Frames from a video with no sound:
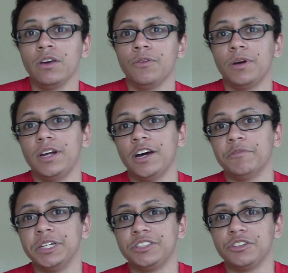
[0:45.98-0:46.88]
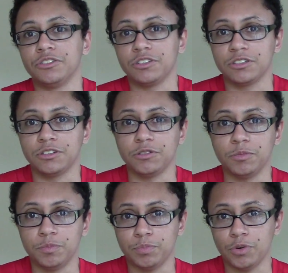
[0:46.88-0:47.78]
Right now my shirt looks a little
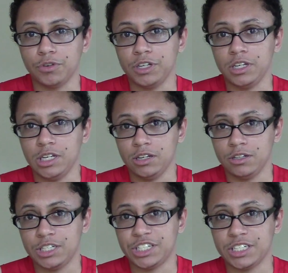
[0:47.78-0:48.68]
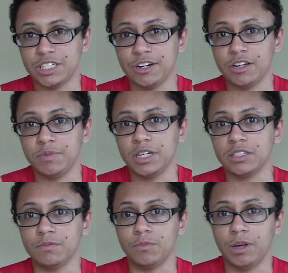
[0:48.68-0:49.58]
bulky in the chest area because
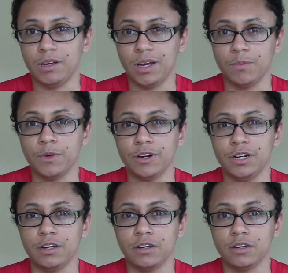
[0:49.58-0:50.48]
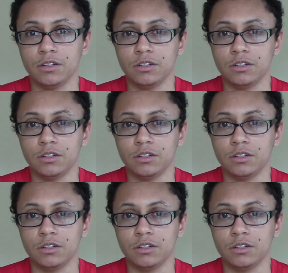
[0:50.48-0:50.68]
I am wearing